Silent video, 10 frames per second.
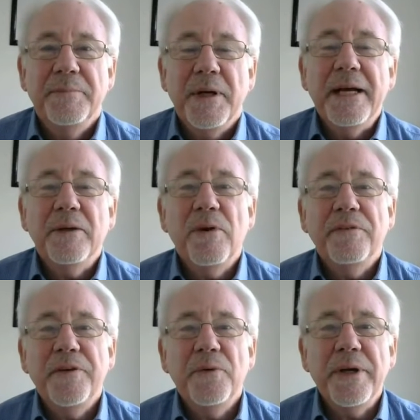But how do I
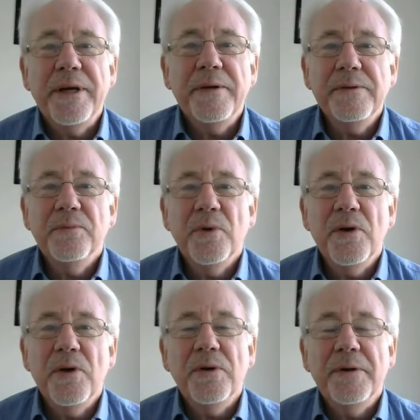feel now?
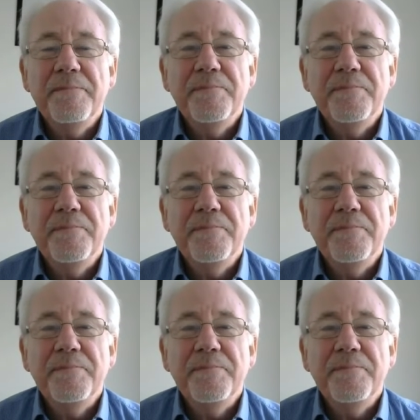Well,